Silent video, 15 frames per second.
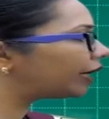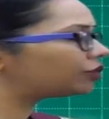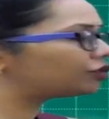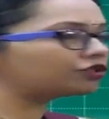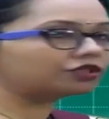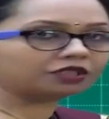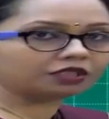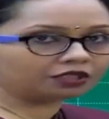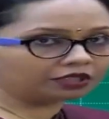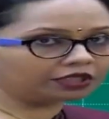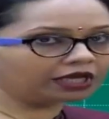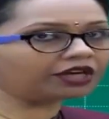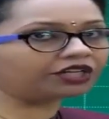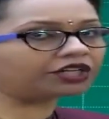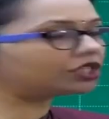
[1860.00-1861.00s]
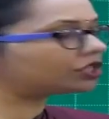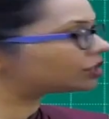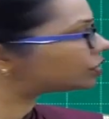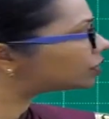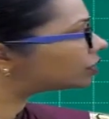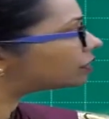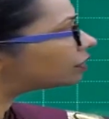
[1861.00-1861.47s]
rickets, that
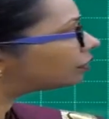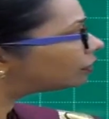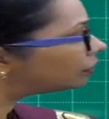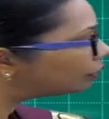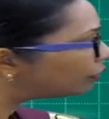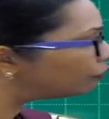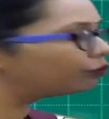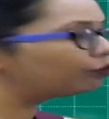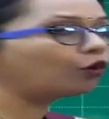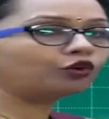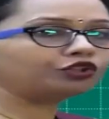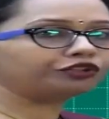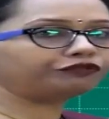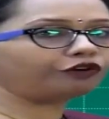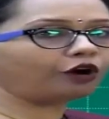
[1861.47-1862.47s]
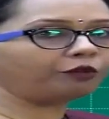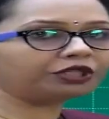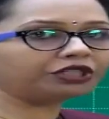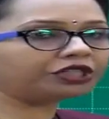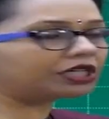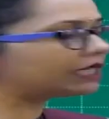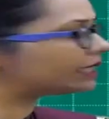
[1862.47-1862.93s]
is bone
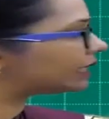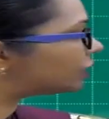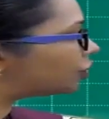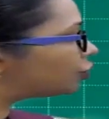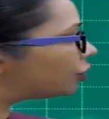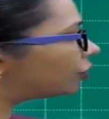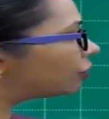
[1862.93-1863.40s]
deformities in